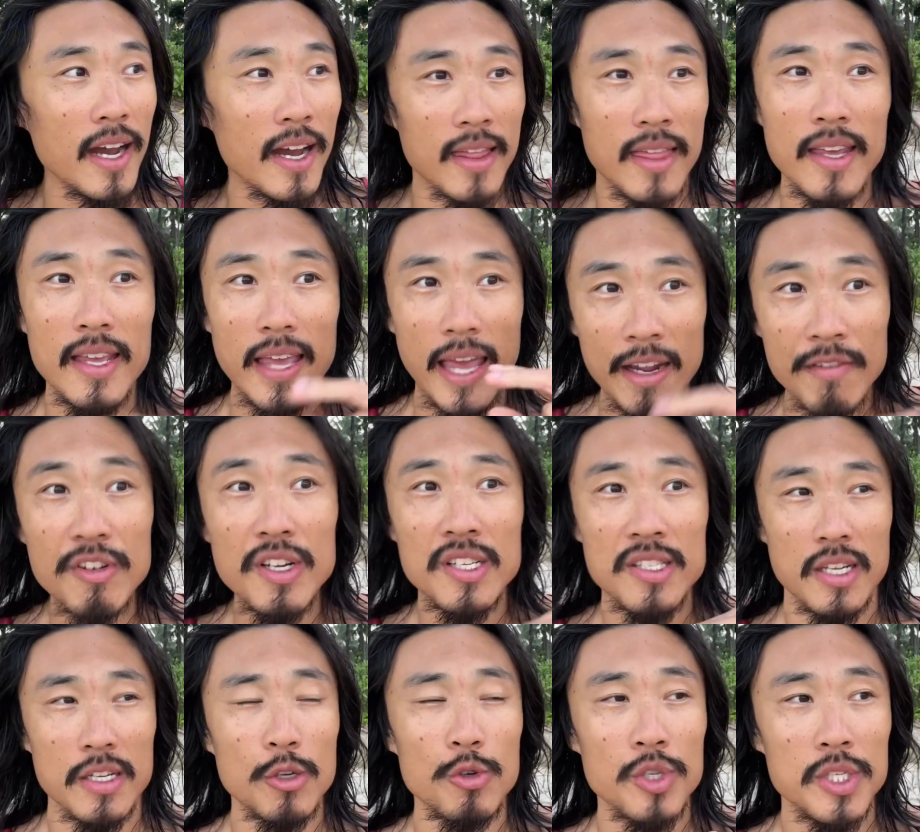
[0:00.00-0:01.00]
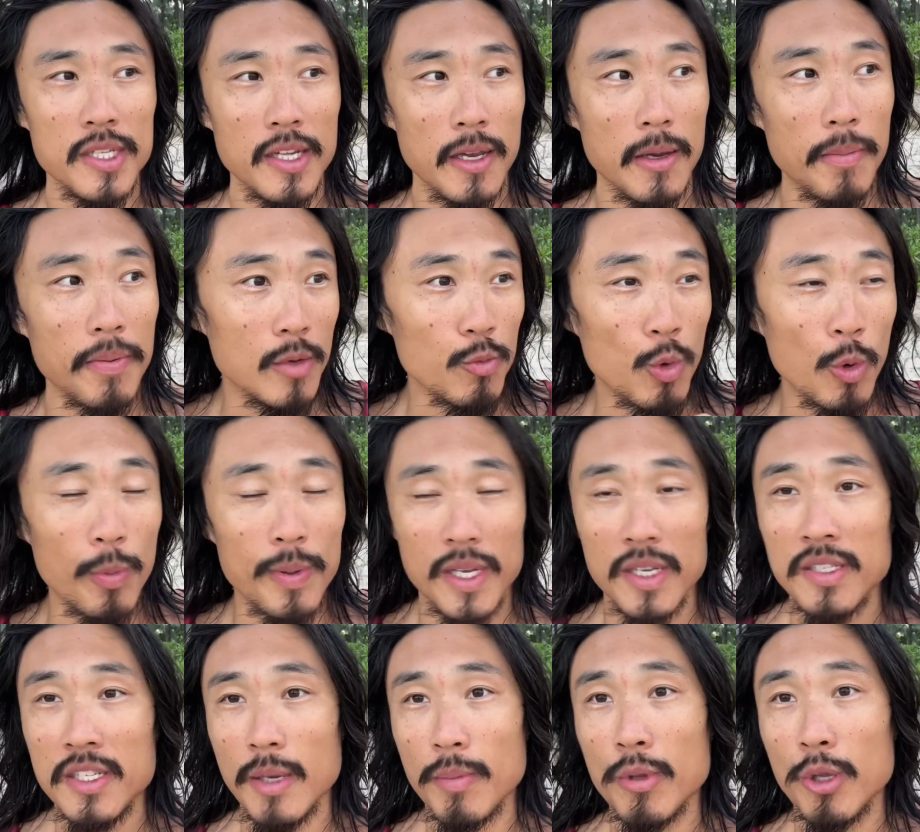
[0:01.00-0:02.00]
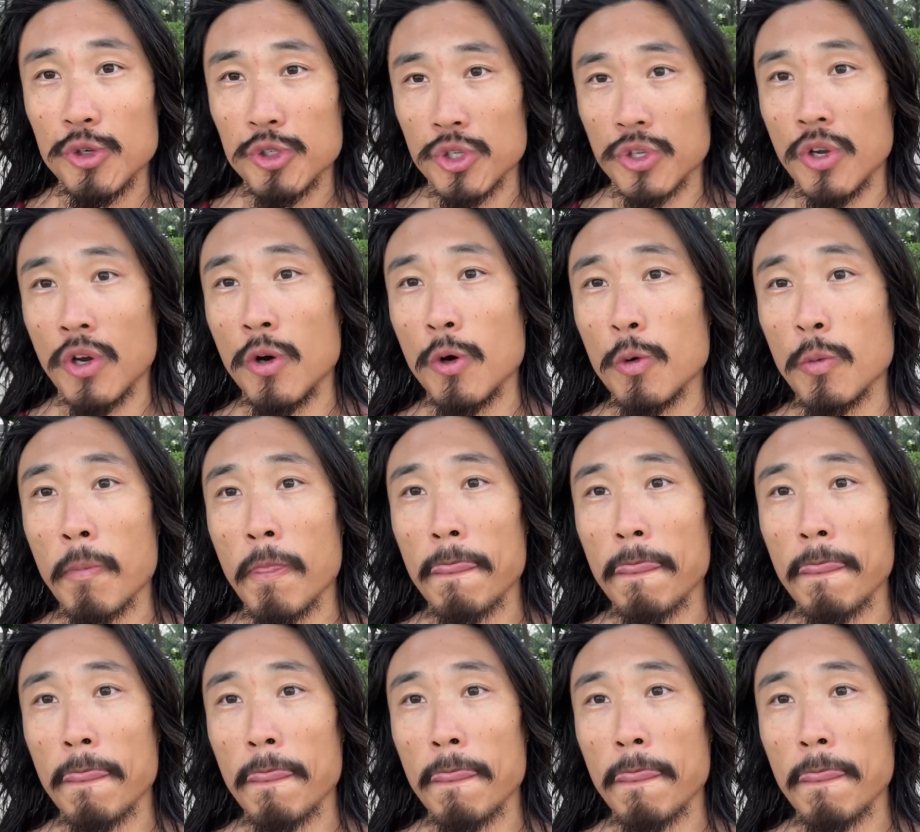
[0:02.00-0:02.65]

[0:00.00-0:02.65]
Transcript: I think every single step will be a step closer to home.